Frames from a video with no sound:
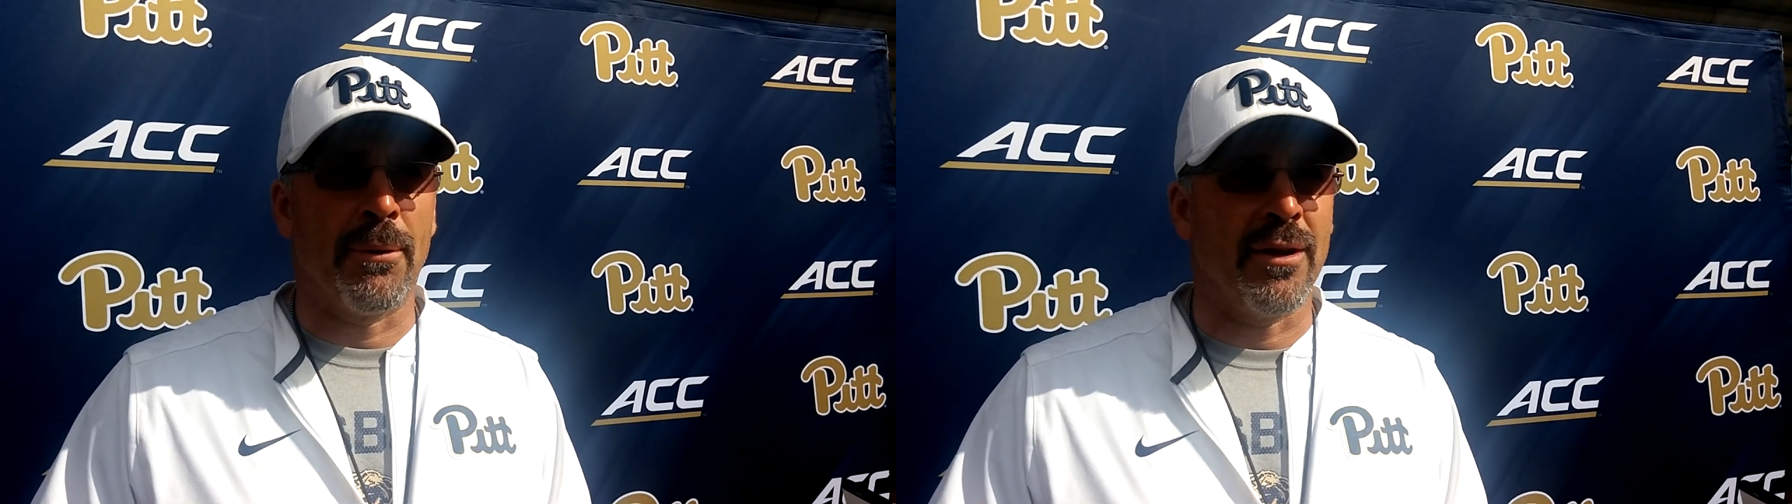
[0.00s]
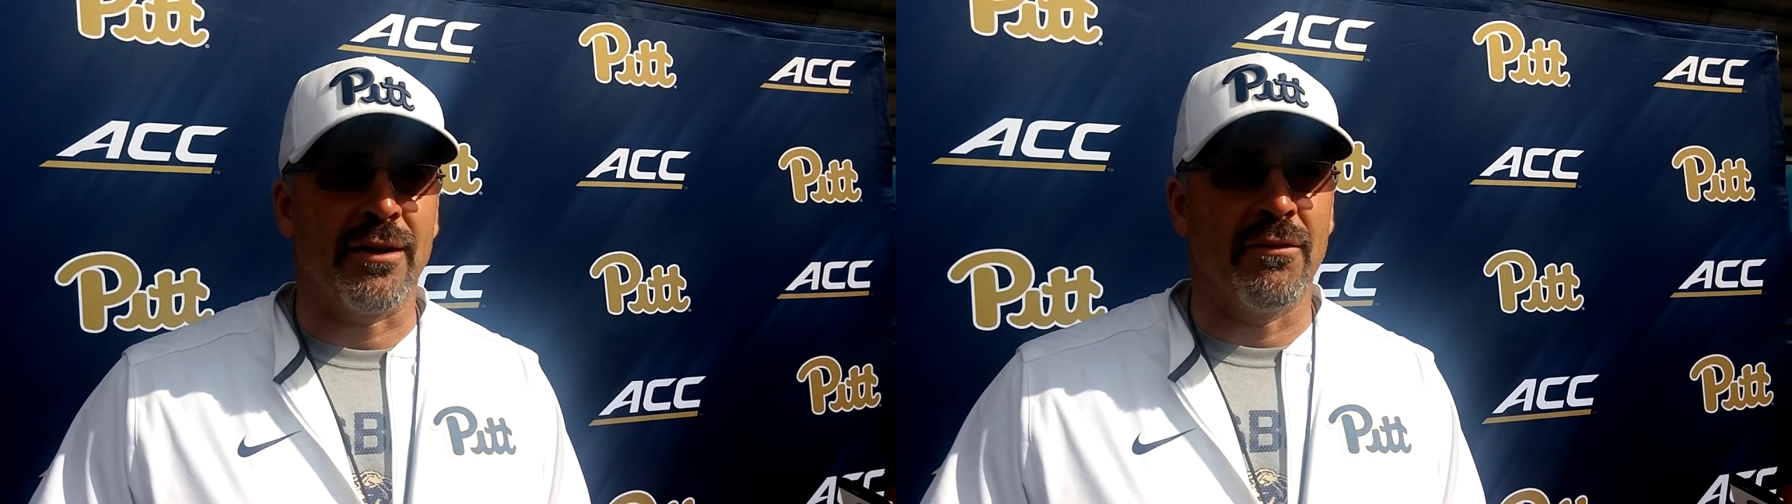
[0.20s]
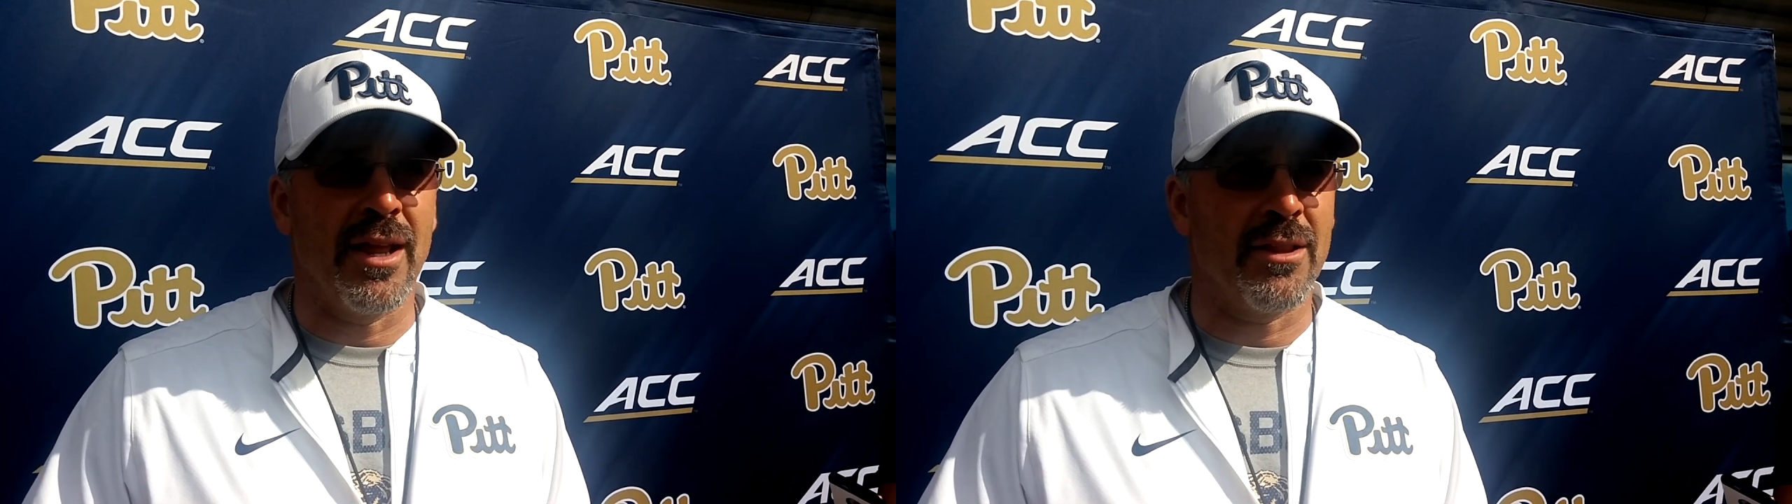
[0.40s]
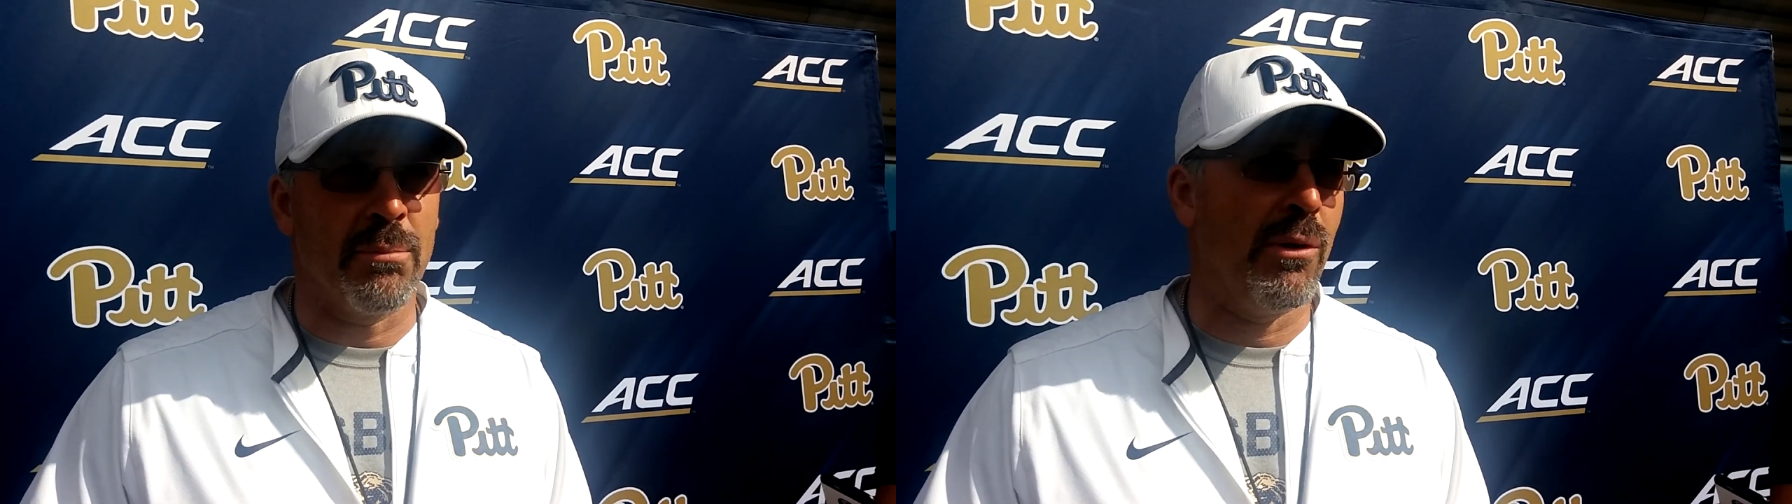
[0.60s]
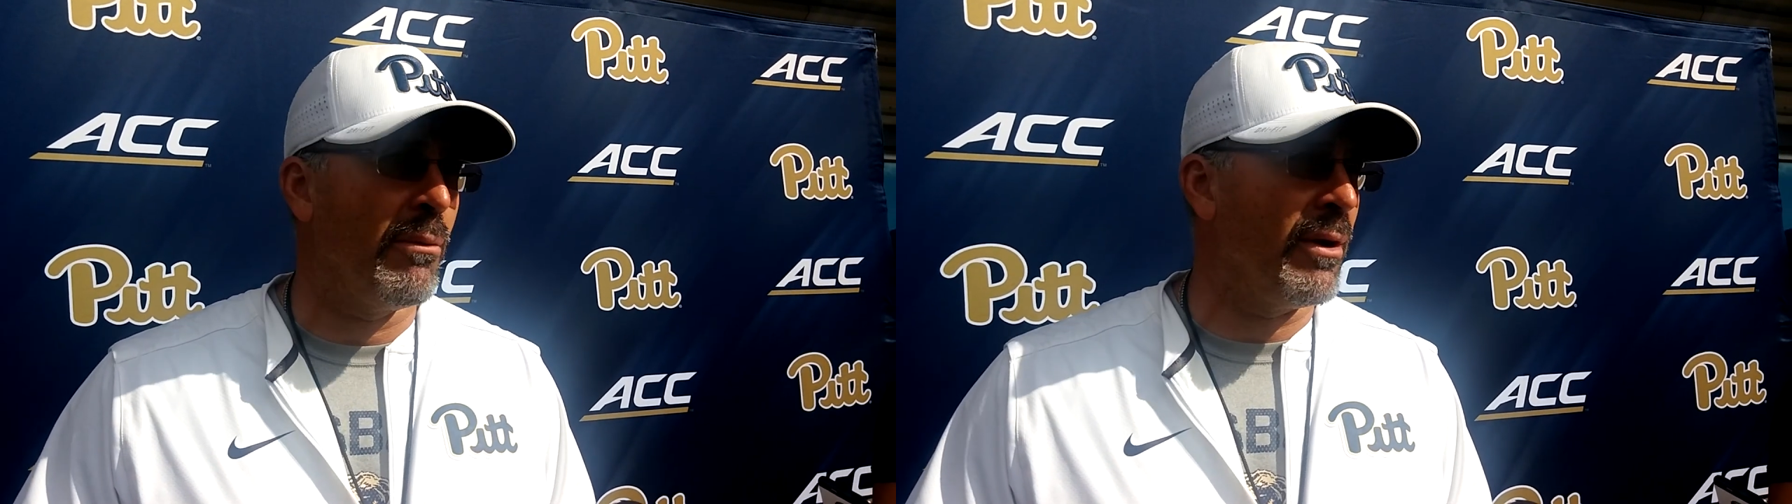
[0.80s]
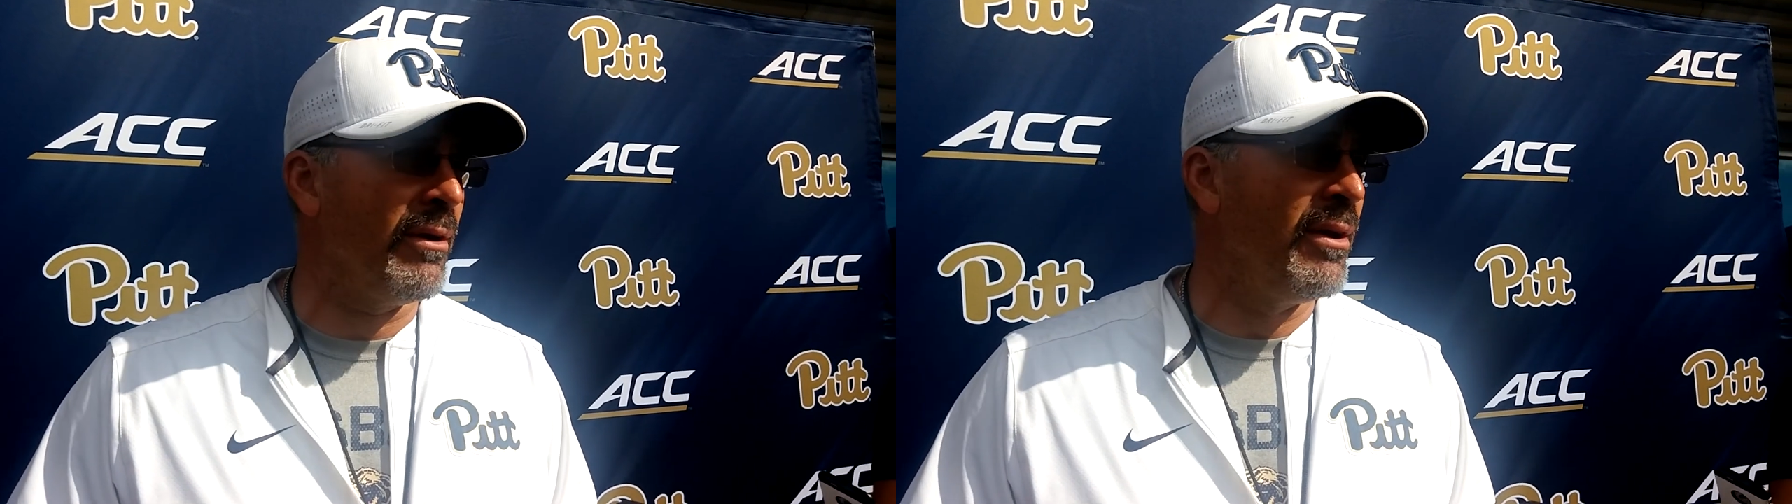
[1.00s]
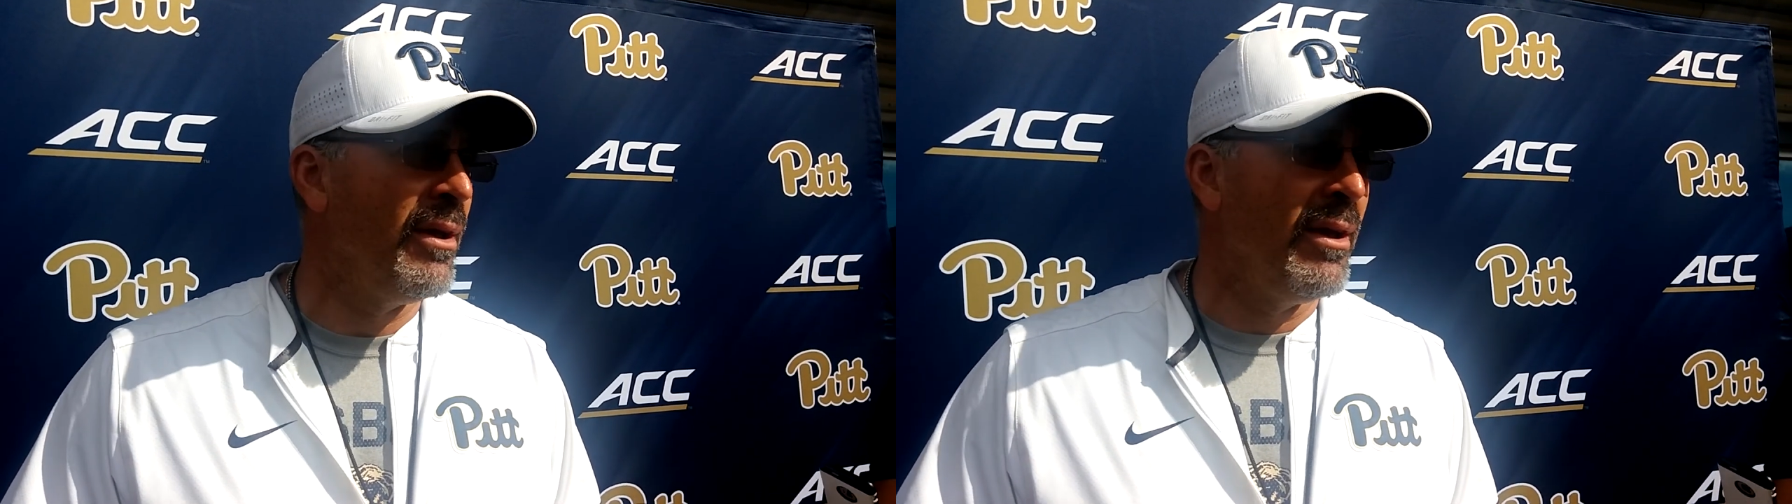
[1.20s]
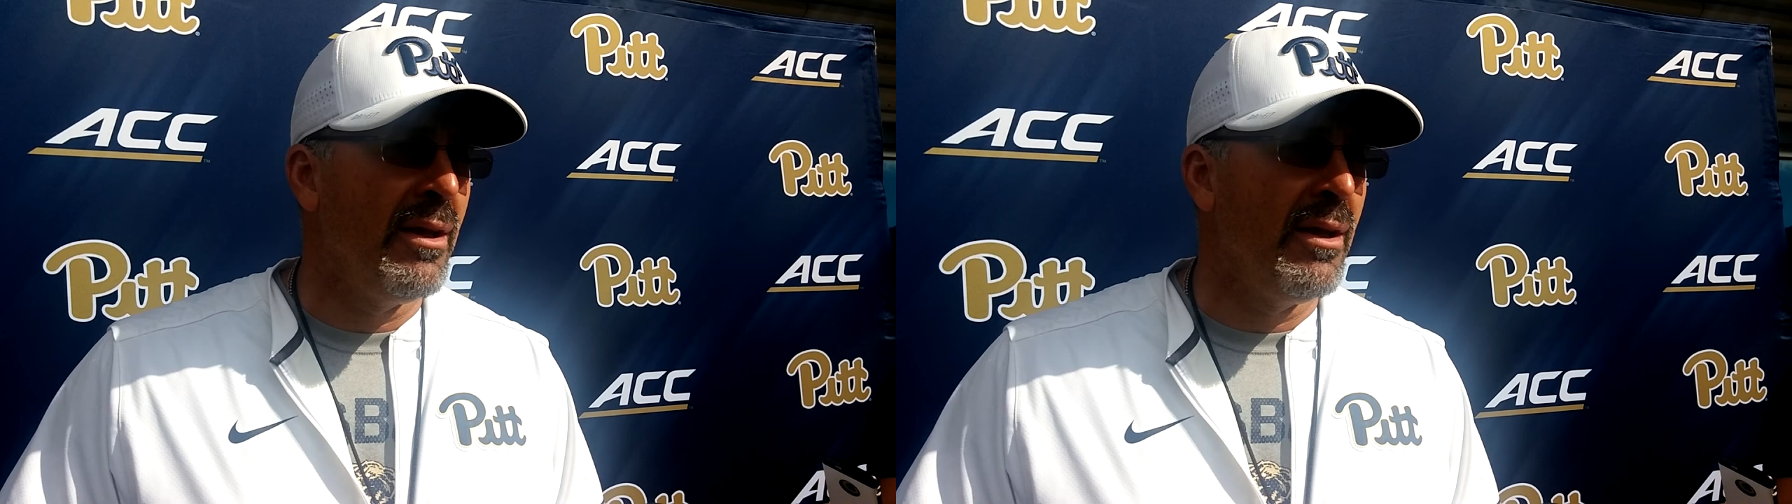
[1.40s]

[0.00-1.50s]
productive day to the point where